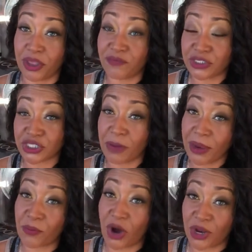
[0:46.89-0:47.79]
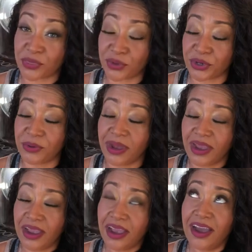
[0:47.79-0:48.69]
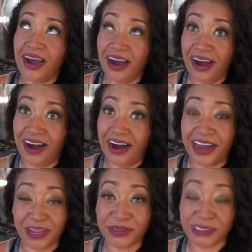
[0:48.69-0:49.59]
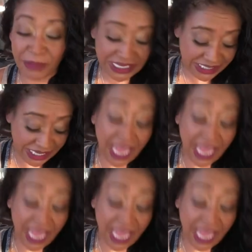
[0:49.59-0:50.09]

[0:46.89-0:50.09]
If you saw my walkthrough, oh, it was amazing.